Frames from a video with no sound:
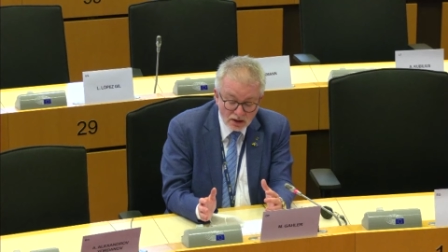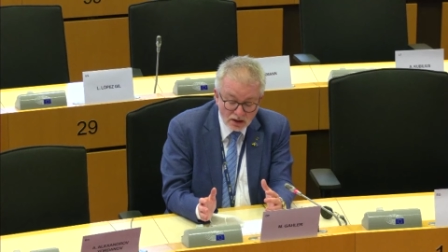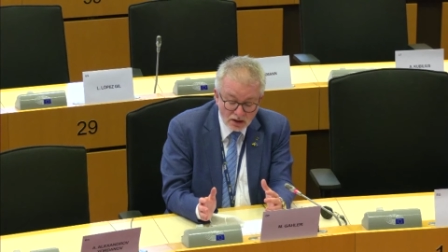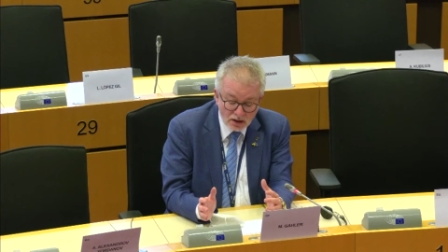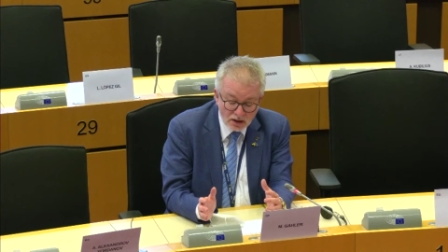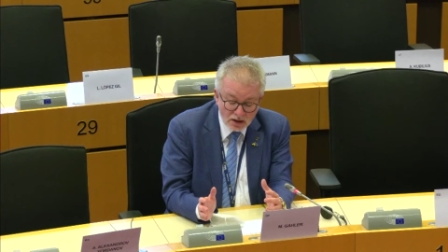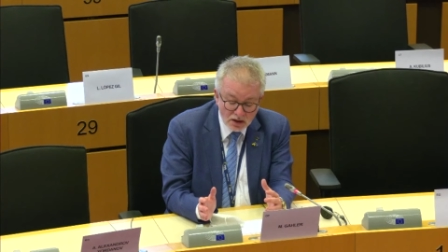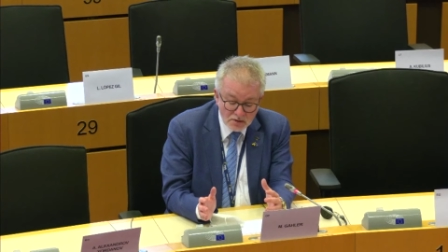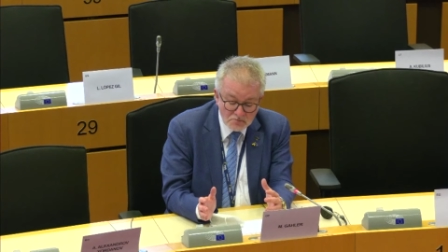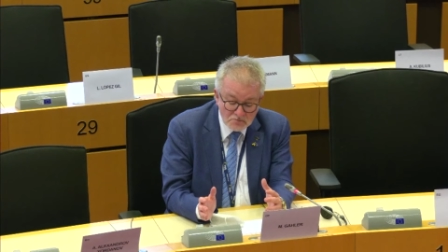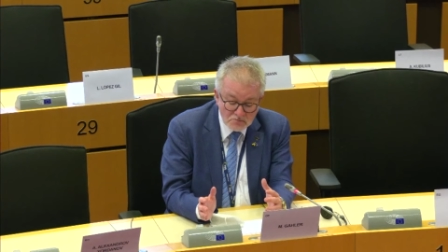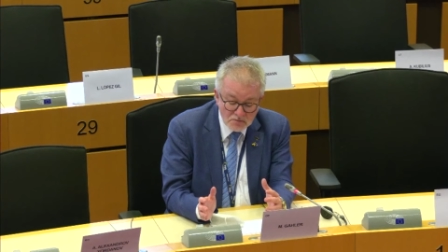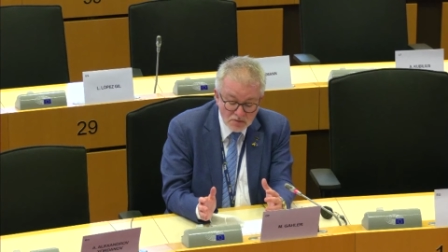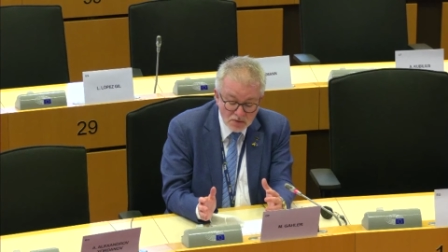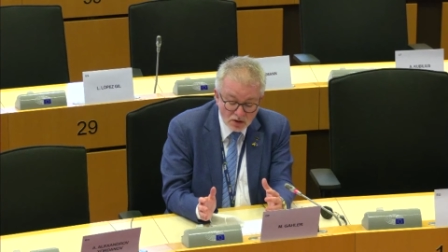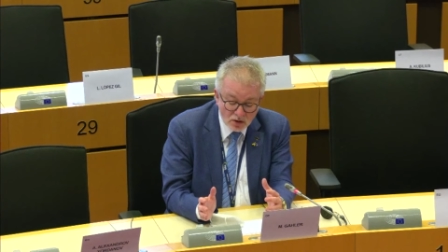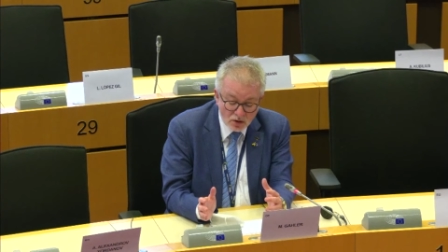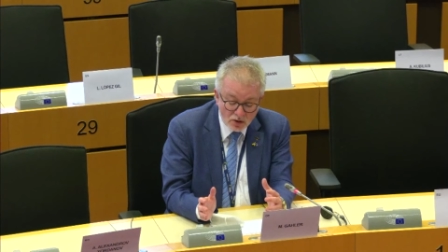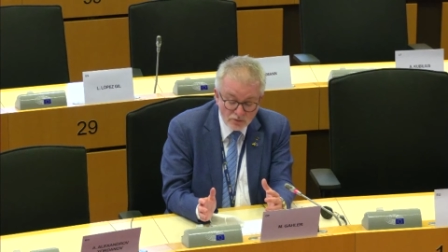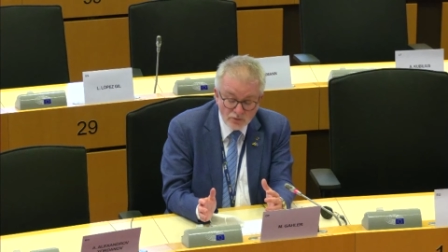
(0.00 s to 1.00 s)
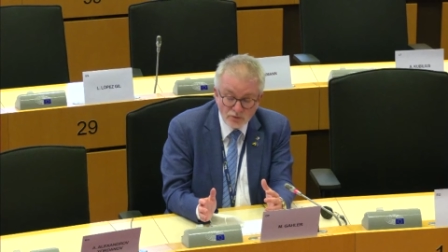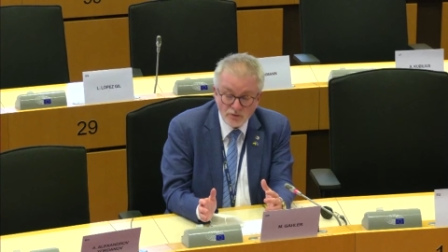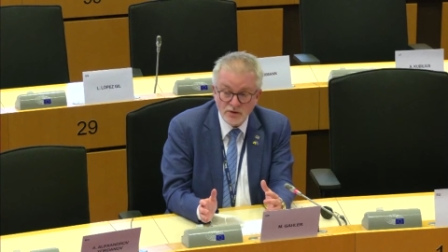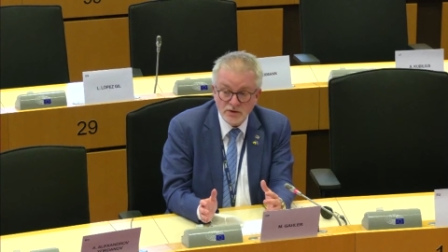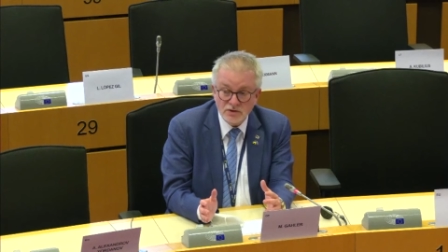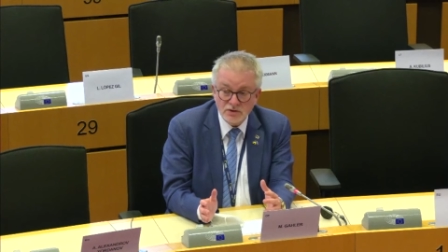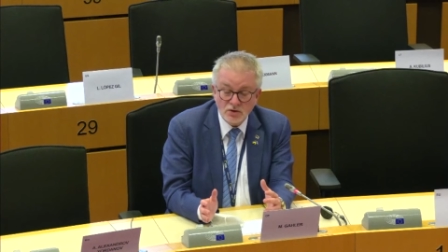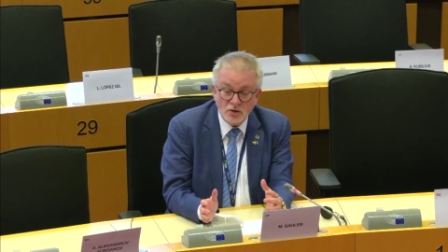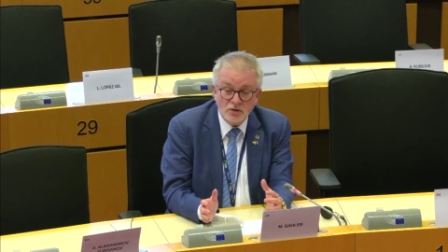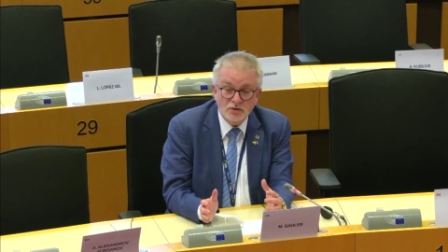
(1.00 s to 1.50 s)
um,
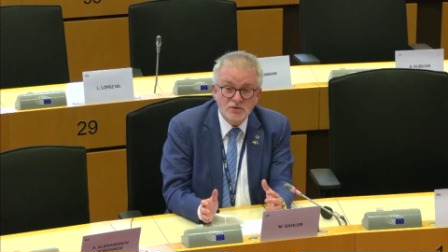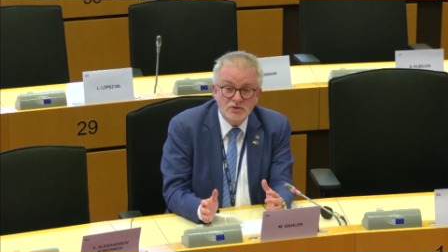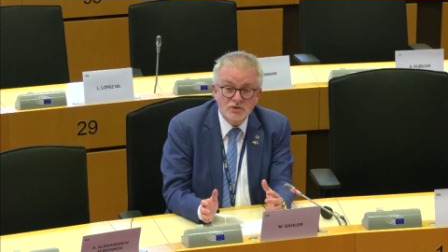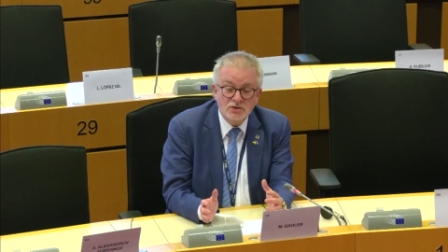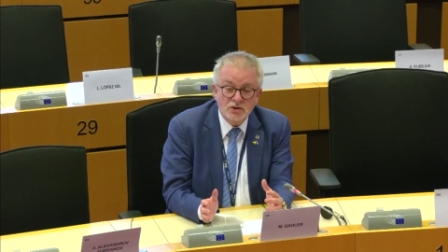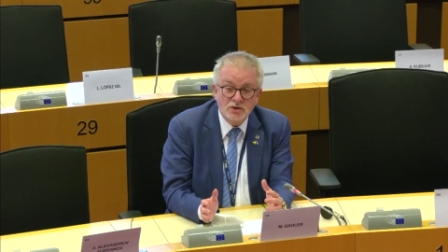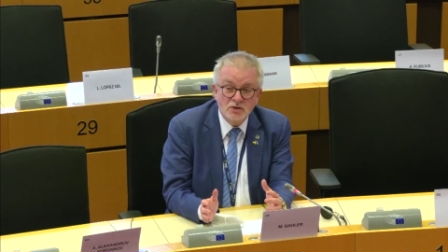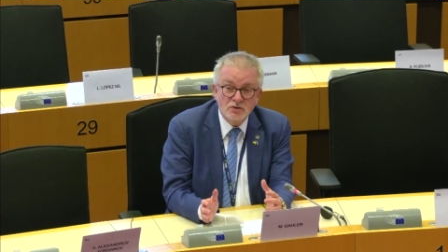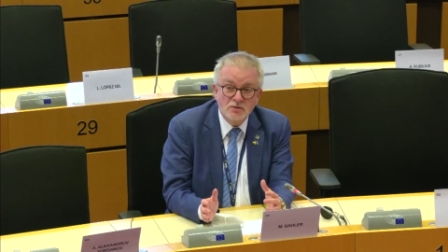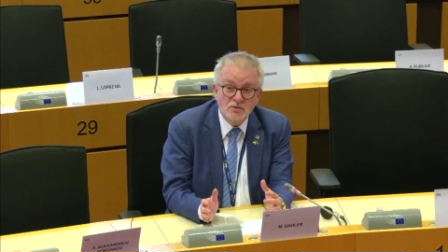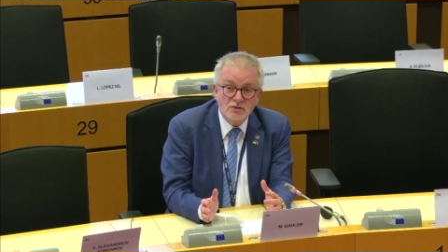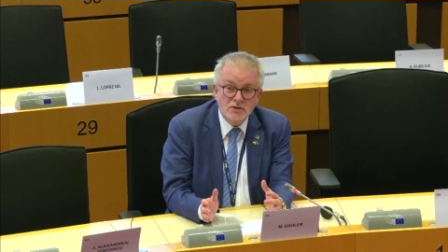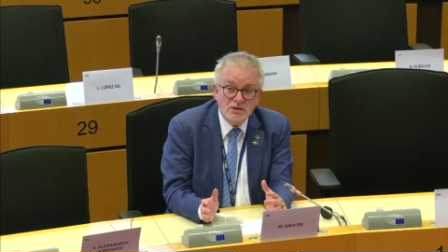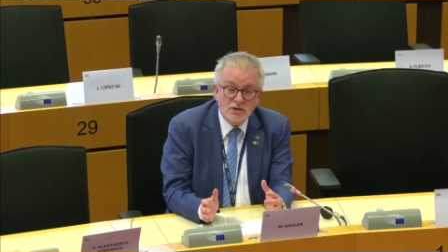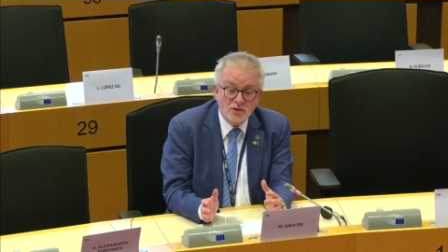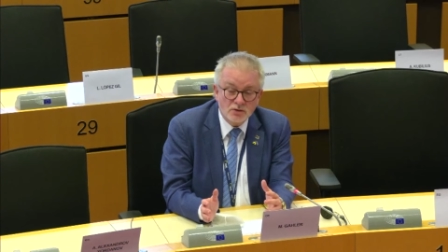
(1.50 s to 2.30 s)
conference on security